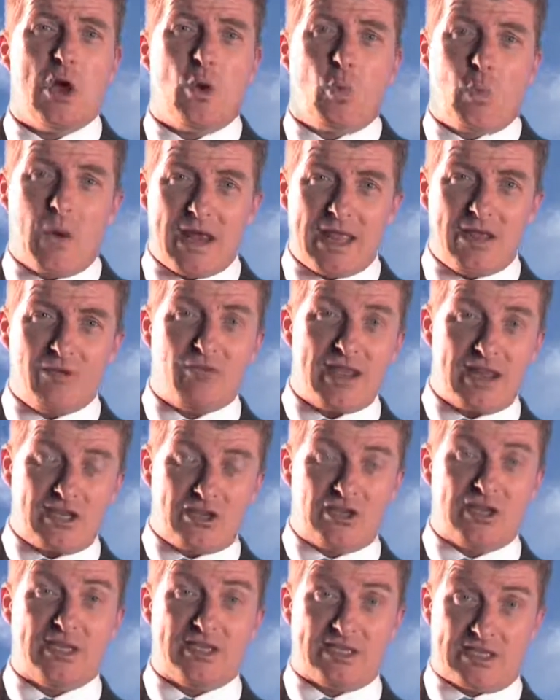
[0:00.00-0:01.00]
When it
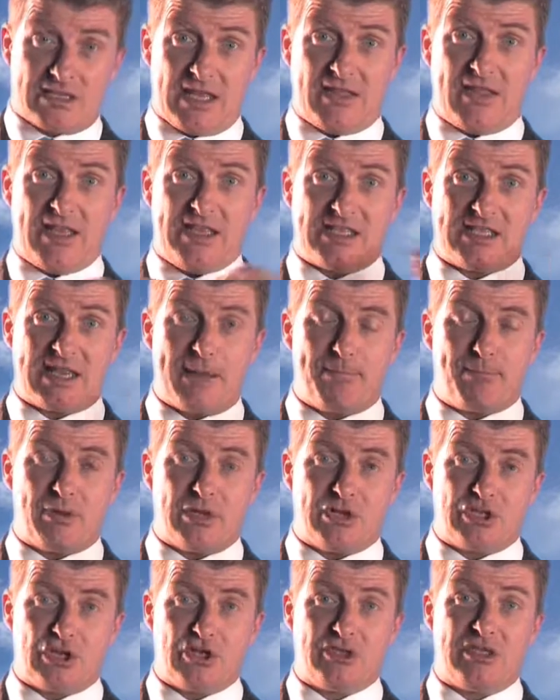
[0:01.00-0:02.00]
reaches these
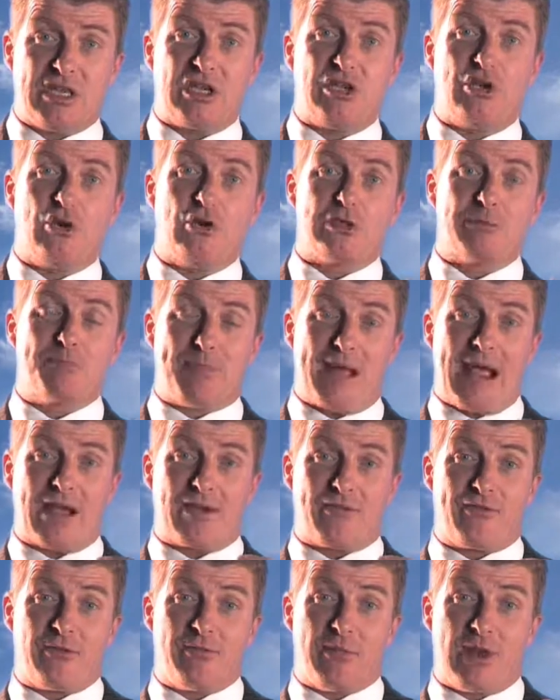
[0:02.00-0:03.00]
temperatures, it goes
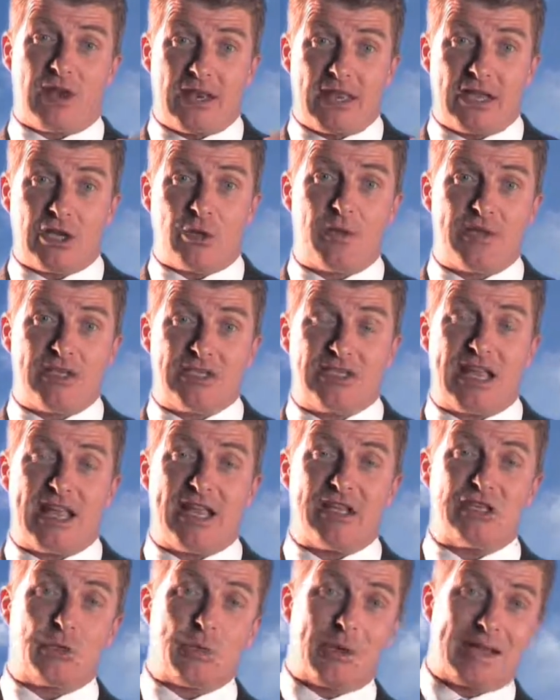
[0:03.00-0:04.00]
back from a liquid
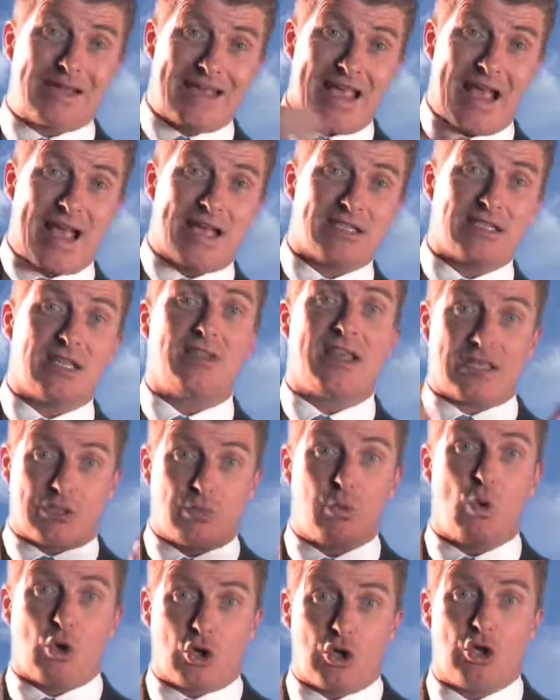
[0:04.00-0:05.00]
state to a gas, and
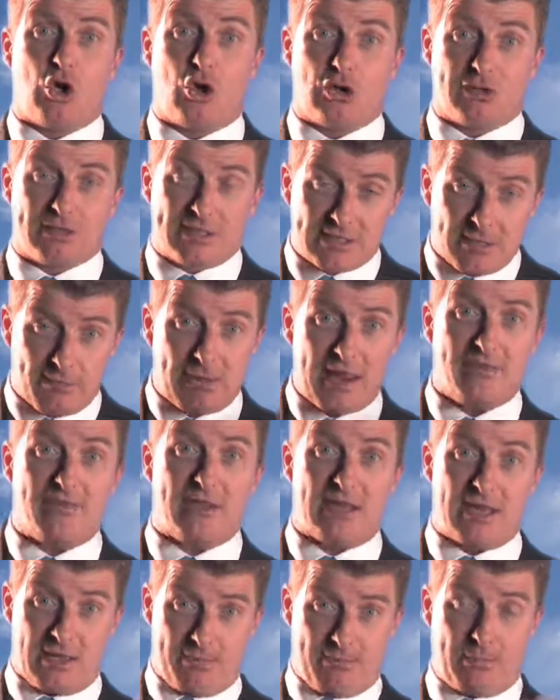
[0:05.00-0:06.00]
that's what causes a bleve,
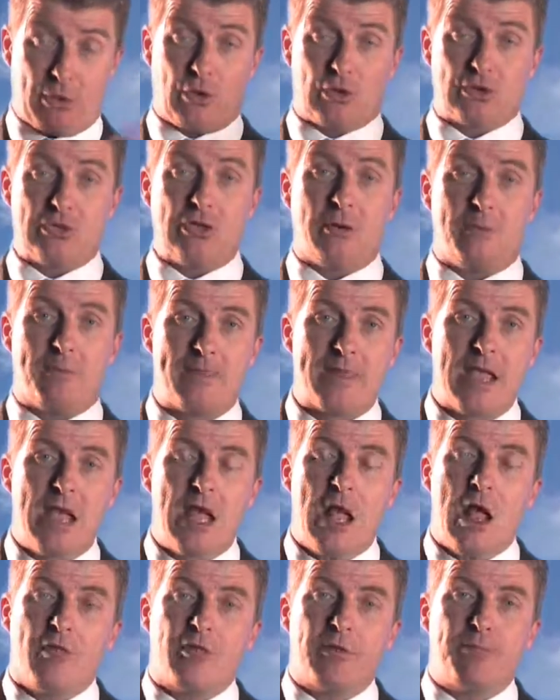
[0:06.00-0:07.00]
and it blows up.
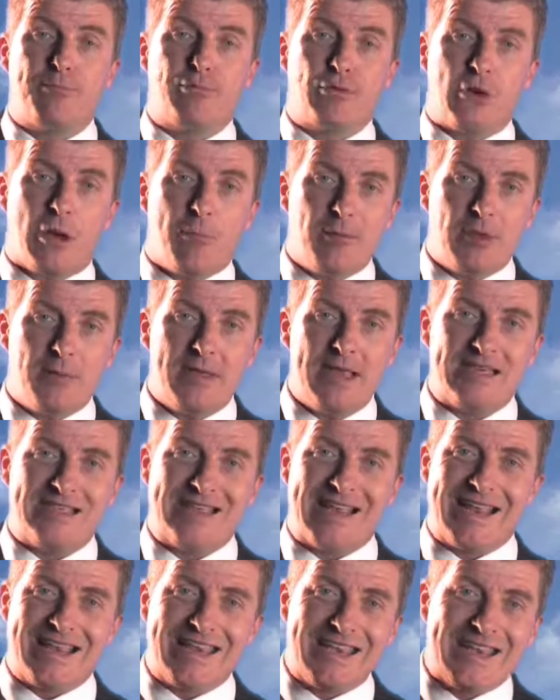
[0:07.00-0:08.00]
The problem is
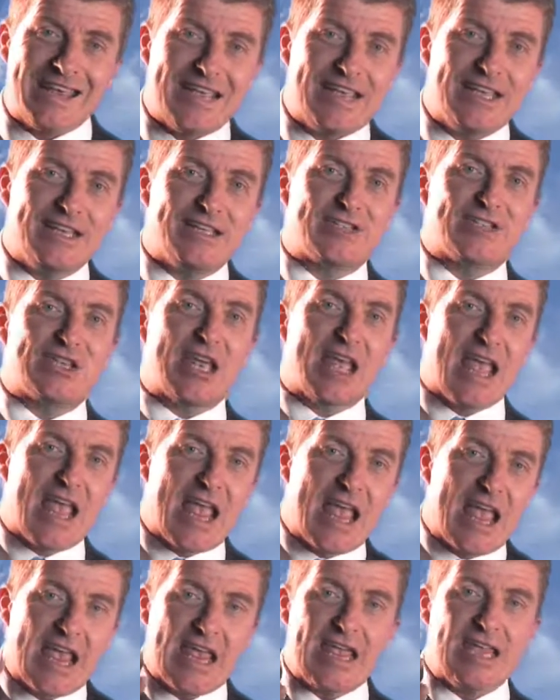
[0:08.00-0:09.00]
it needs
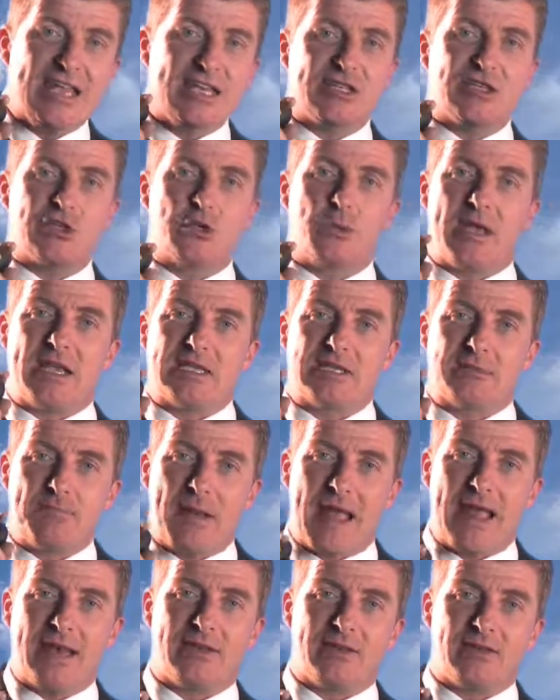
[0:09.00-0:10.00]
heat to
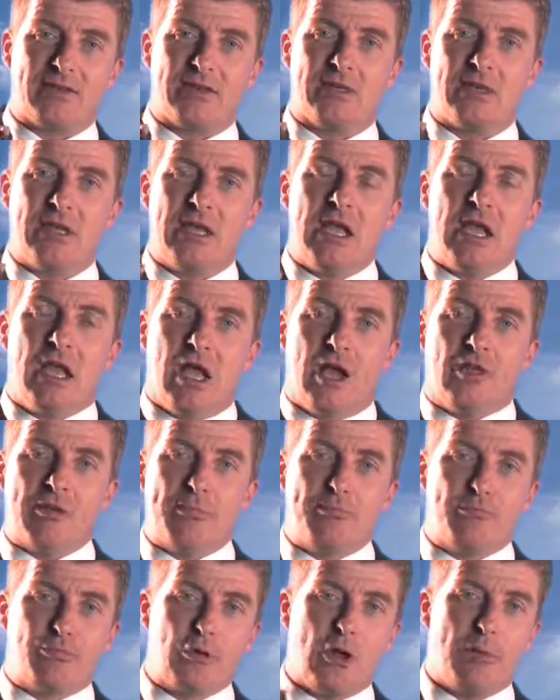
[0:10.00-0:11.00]
expand. And the
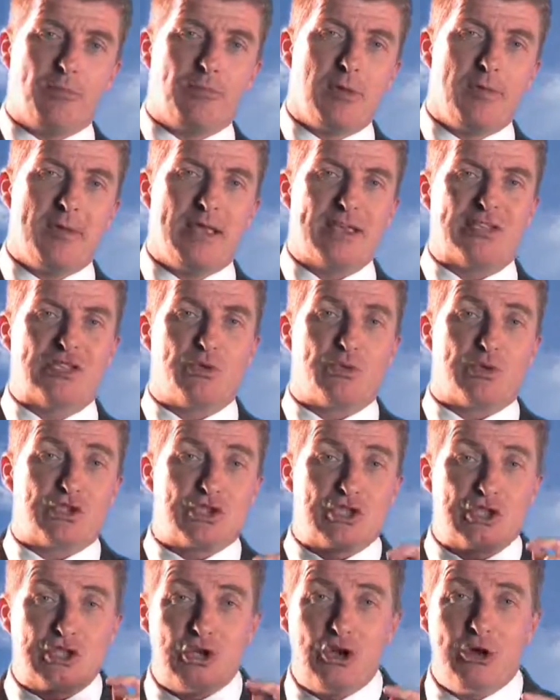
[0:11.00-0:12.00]
problem is there was
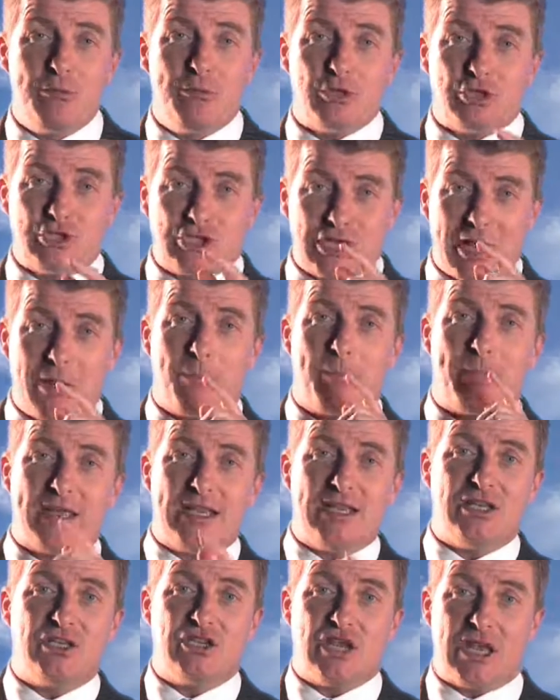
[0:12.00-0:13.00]
so much
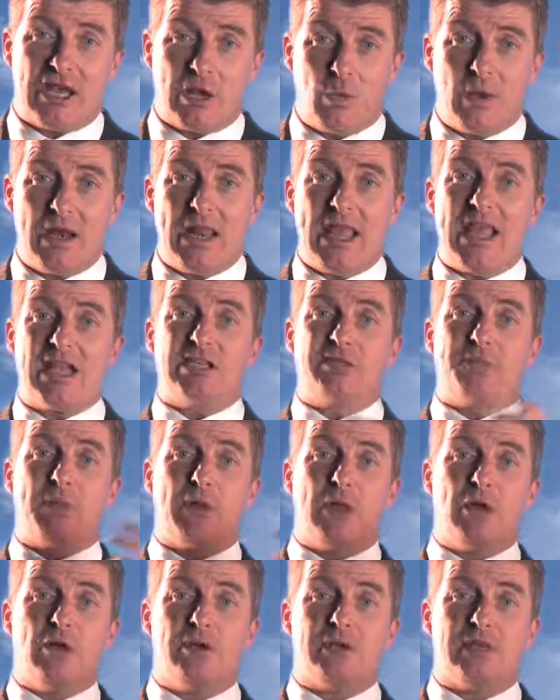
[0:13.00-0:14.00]
LPG, when it
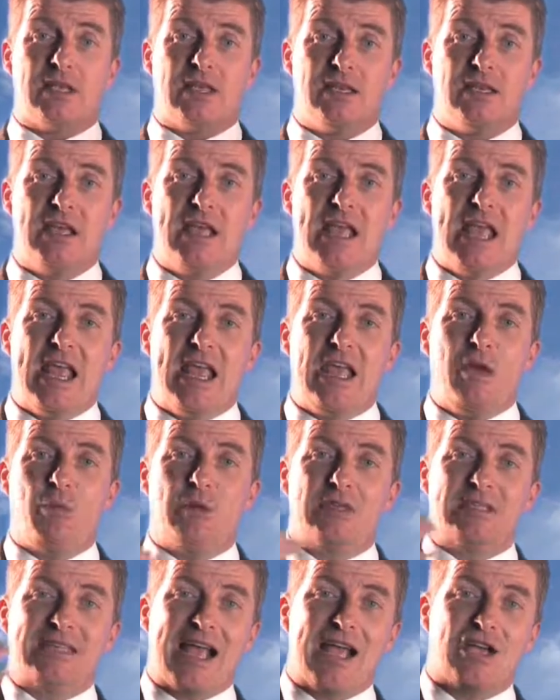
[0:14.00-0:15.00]
exploded, it
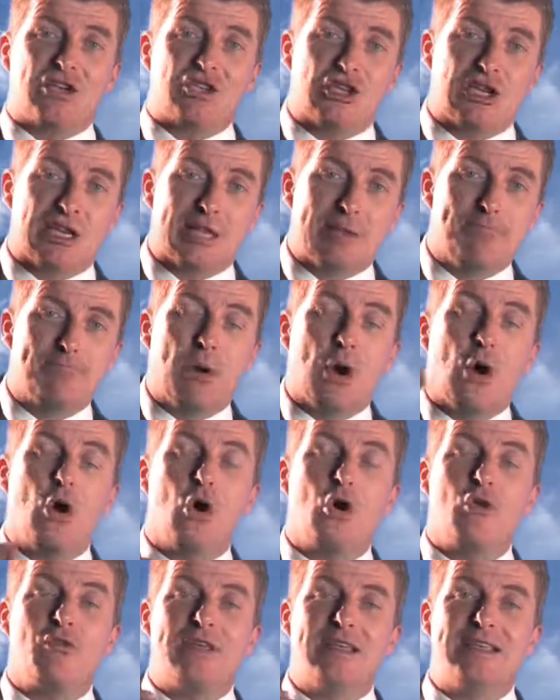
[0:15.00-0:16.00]
was actually
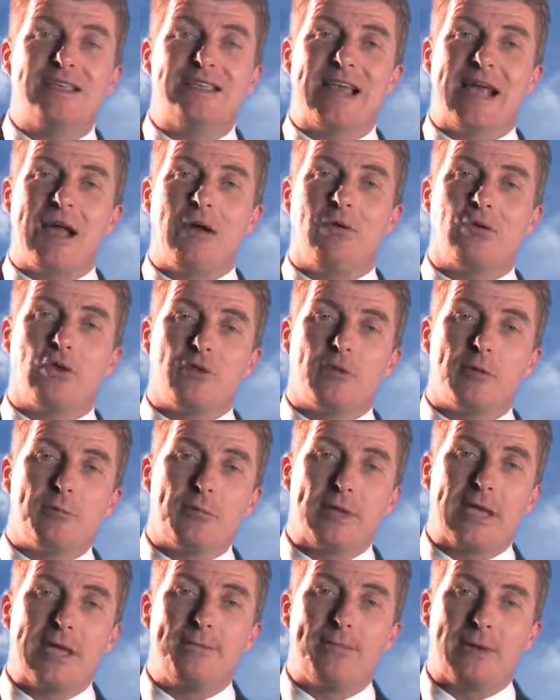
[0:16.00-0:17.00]
pouring down on the
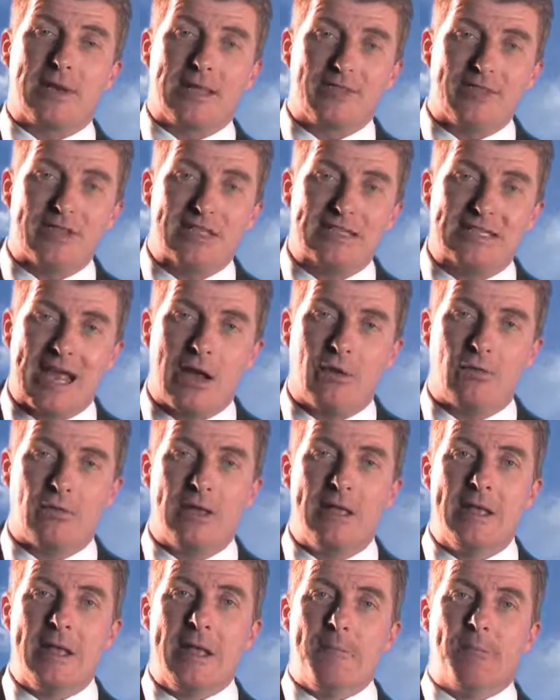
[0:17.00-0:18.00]
people in the town
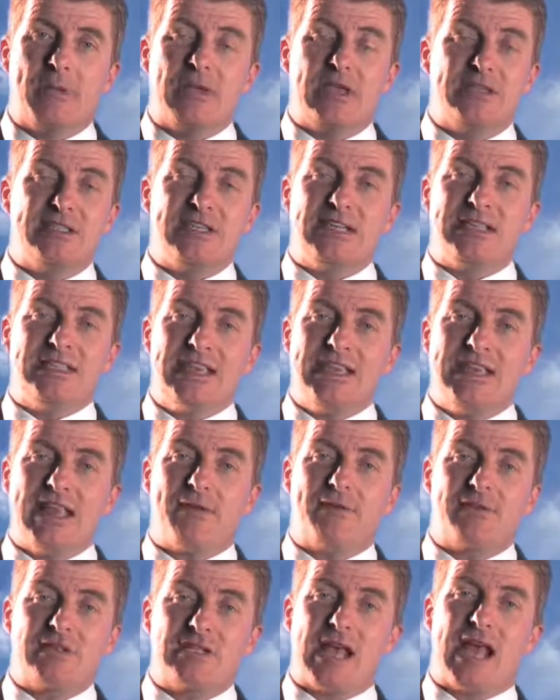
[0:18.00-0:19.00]
because it didn't
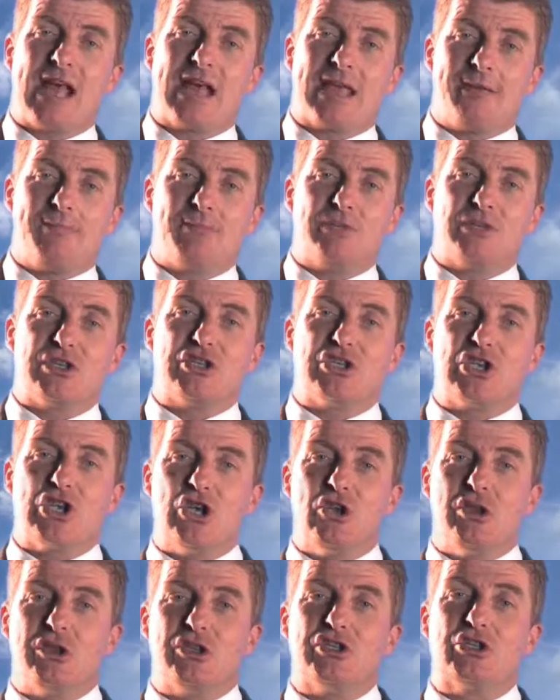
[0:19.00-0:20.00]
have time to
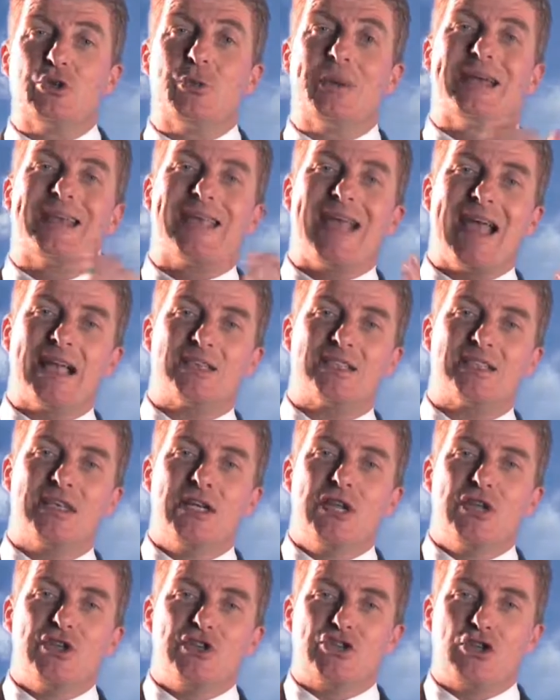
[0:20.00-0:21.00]
turn to a gas.
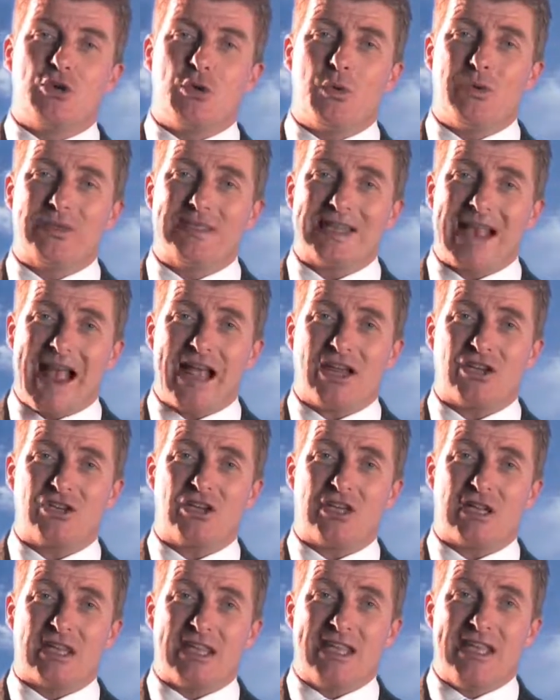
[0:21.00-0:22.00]
So it was
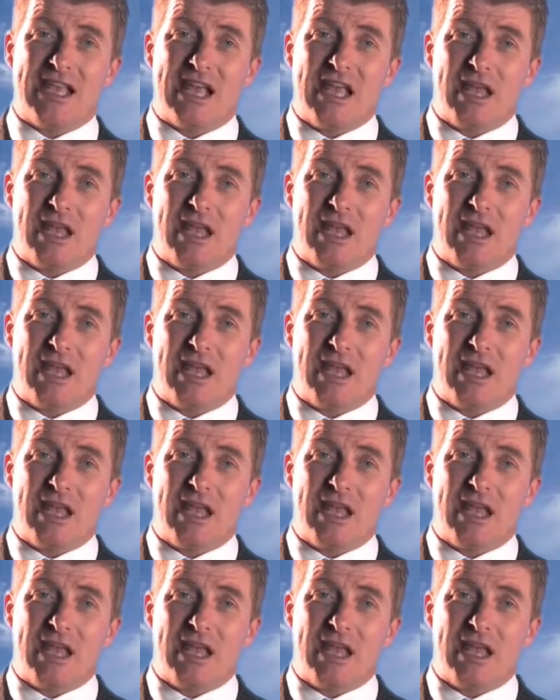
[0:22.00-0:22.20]
actually